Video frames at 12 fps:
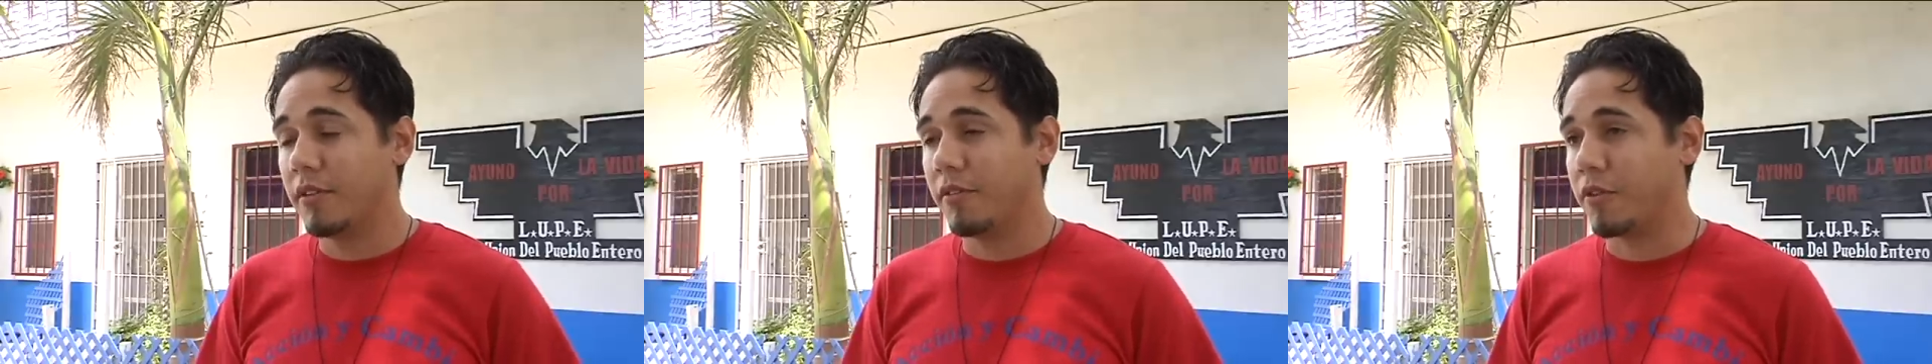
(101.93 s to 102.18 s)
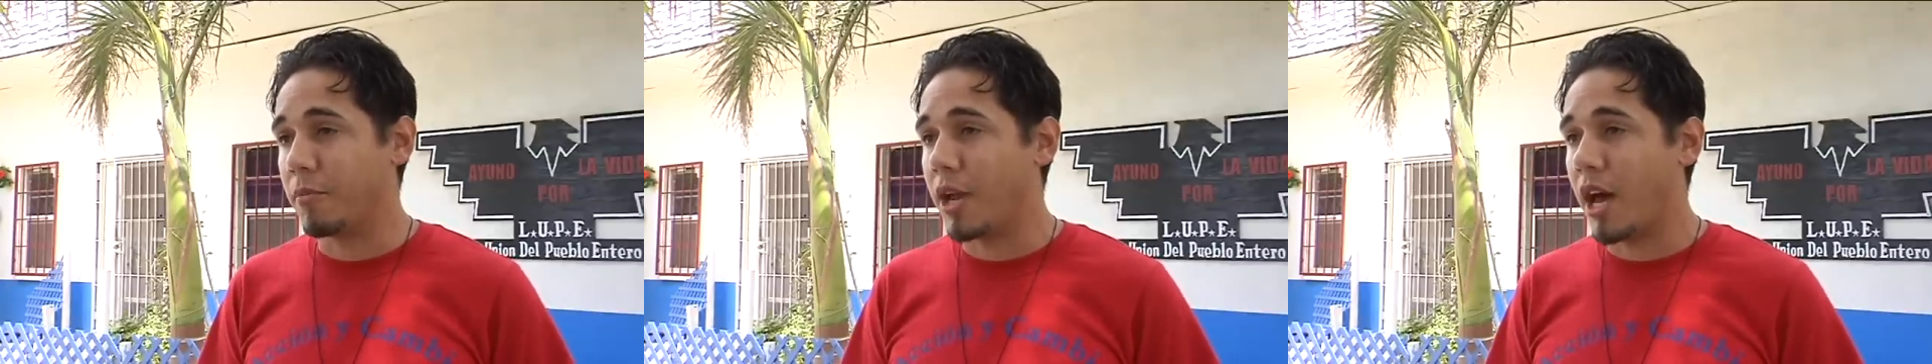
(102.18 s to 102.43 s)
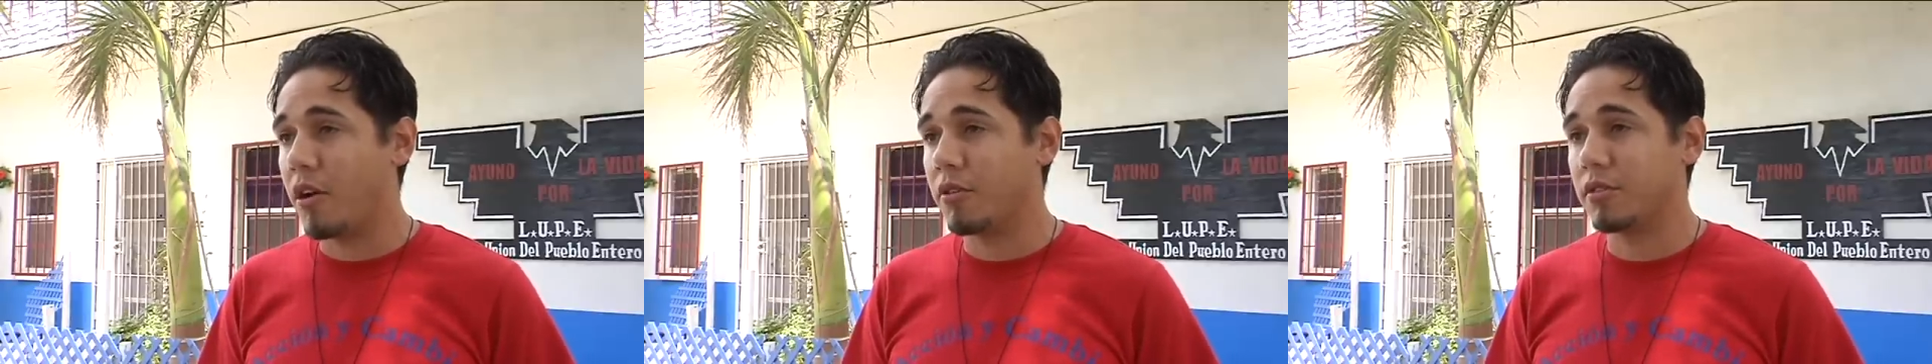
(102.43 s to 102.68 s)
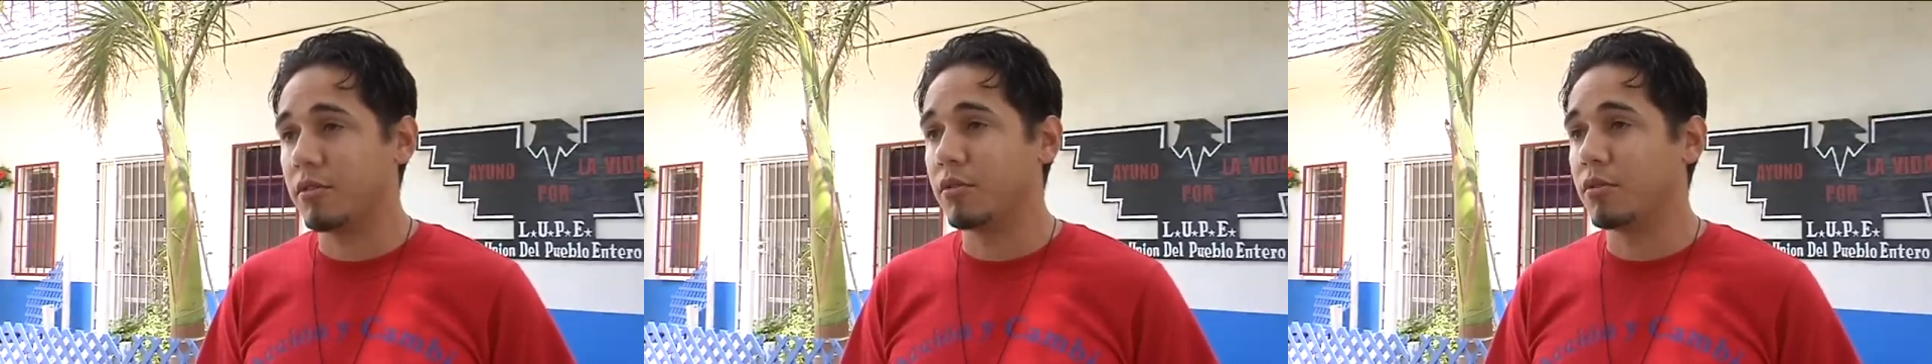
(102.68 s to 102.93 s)
from now
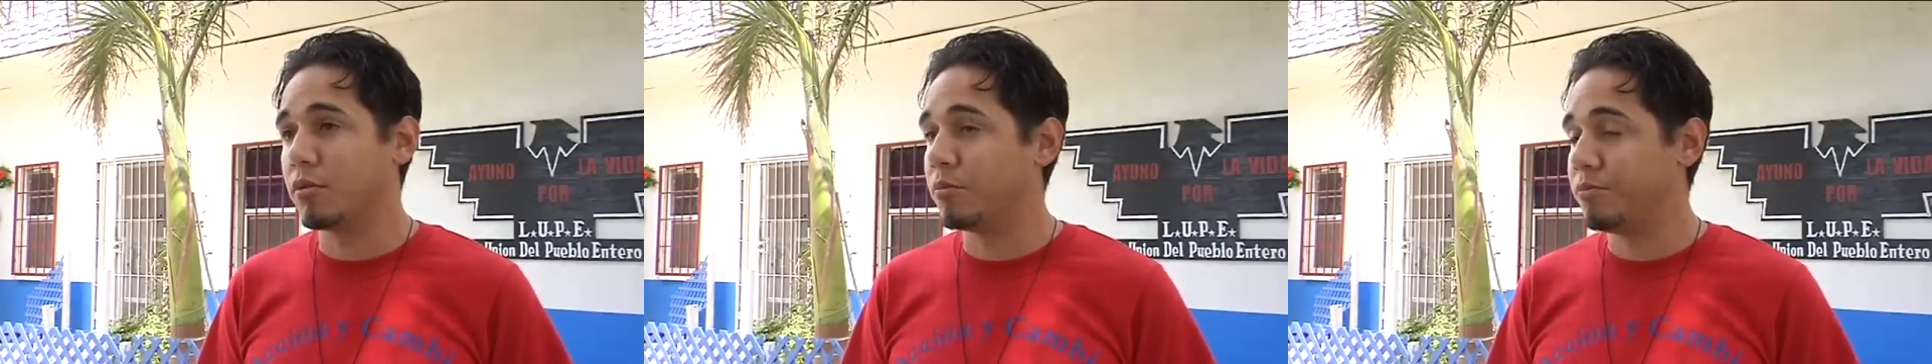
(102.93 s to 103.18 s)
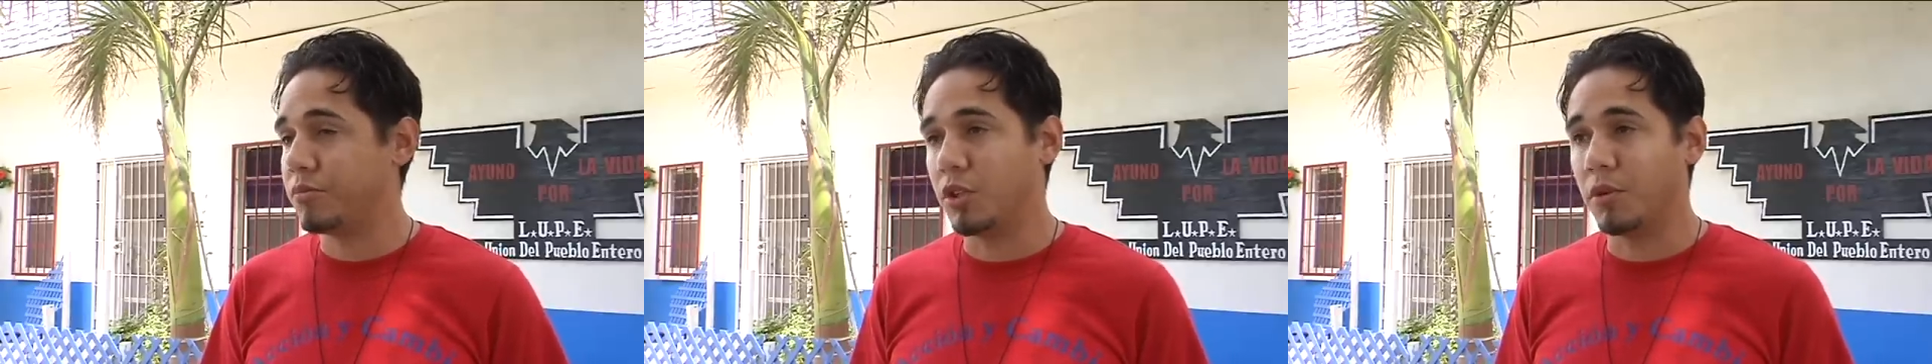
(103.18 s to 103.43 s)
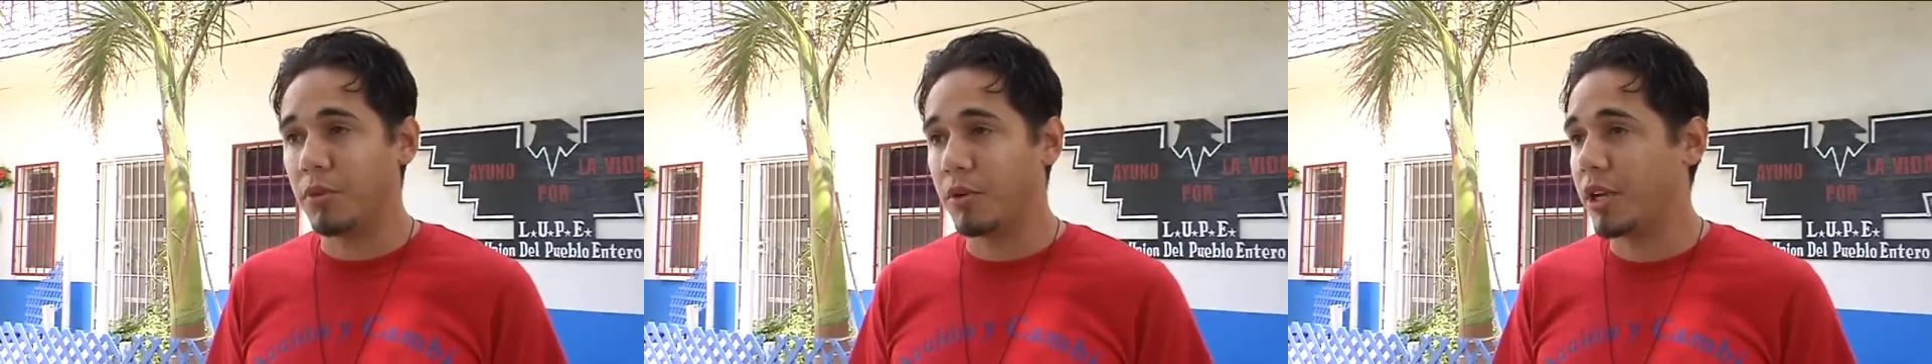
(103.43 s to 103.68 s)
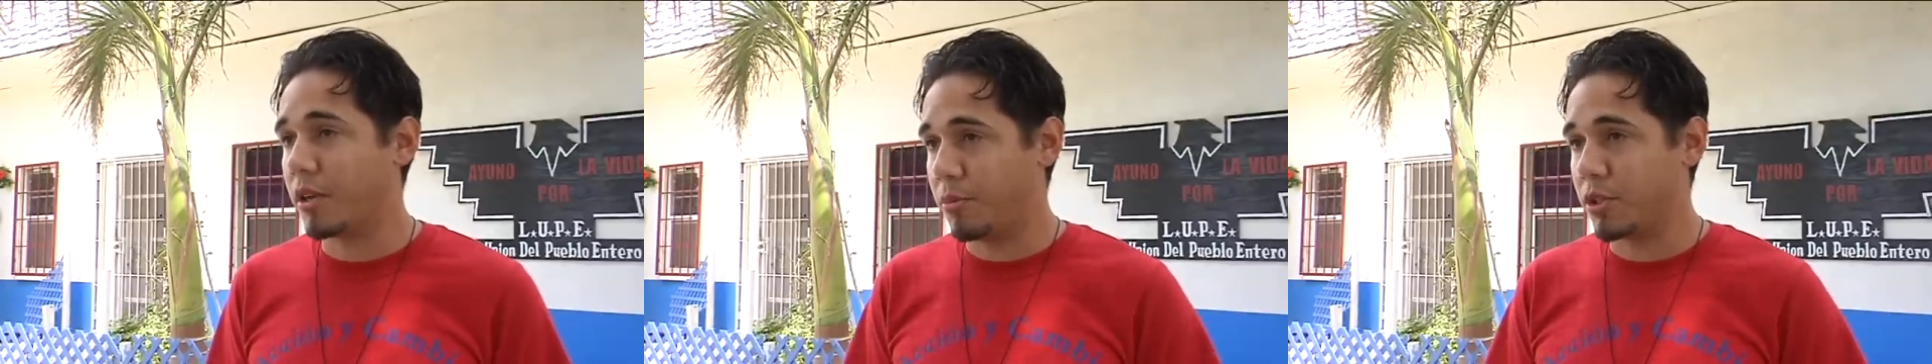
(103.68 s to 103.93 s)
to you know be
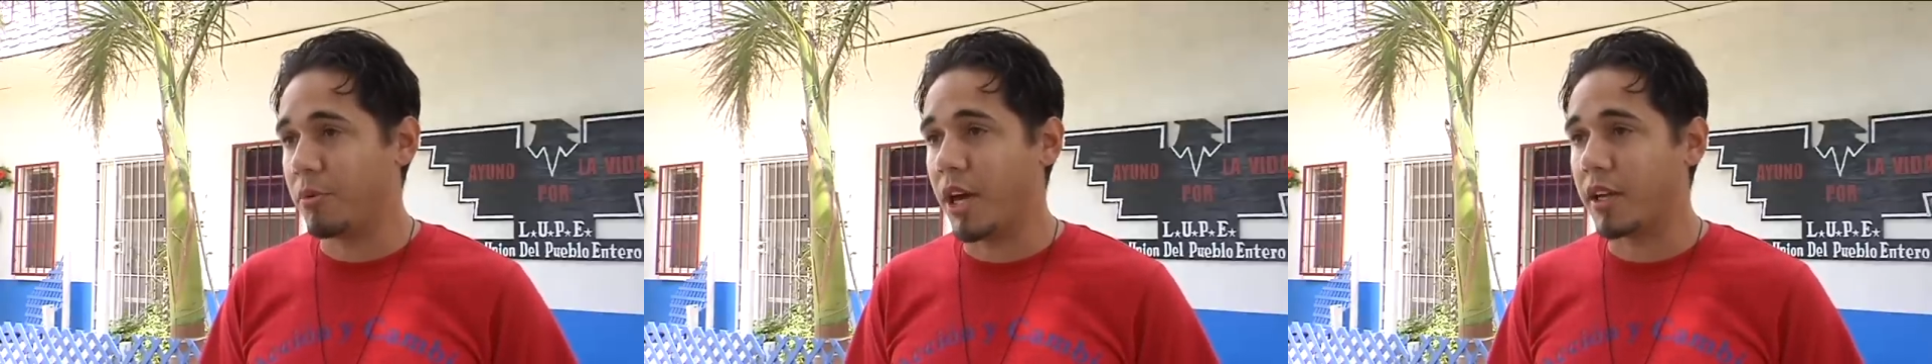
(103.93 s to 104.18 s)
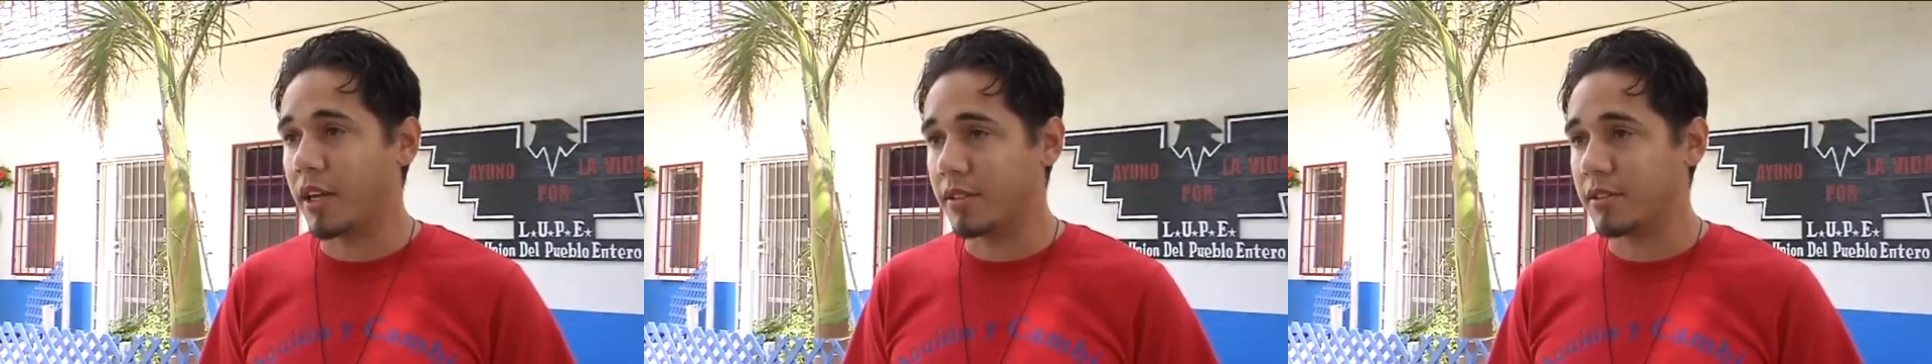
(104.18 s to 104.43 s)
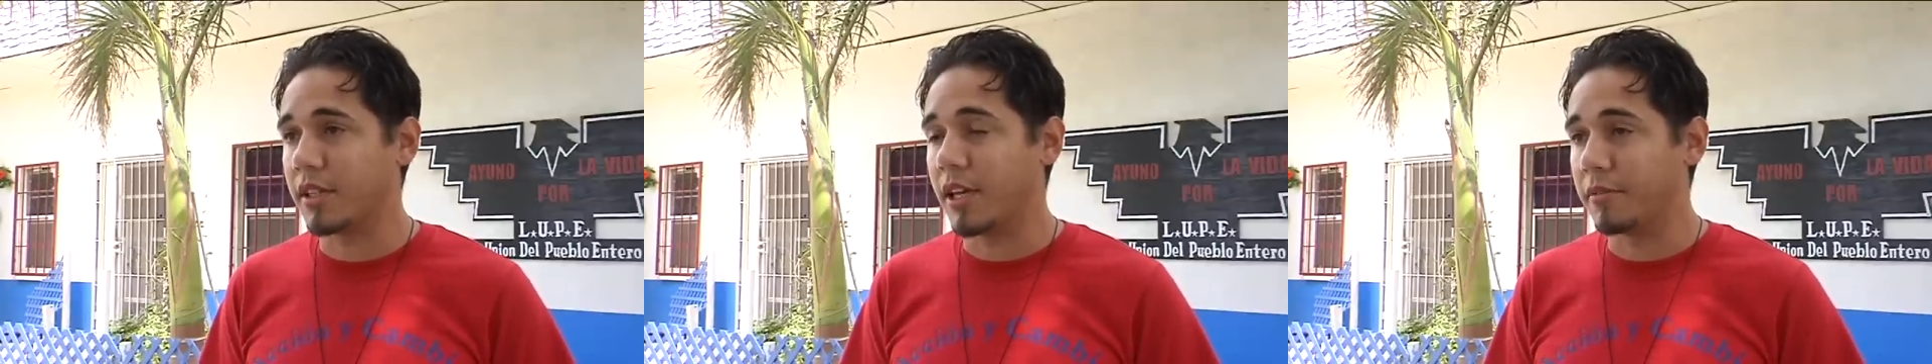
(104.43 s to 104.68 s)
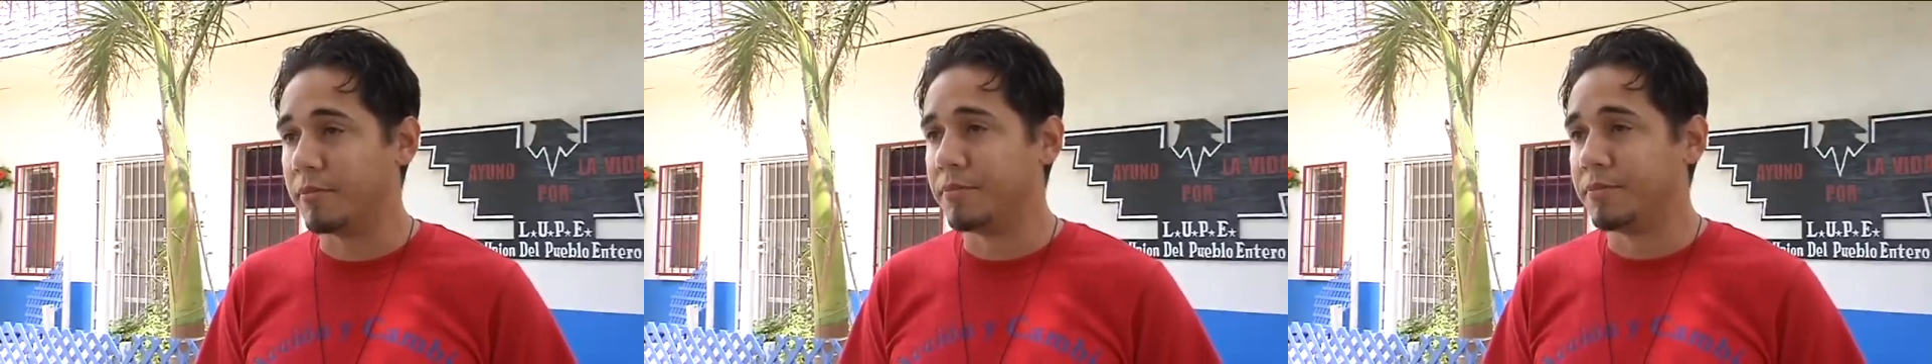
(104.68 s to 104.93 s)
ready to push back against it again.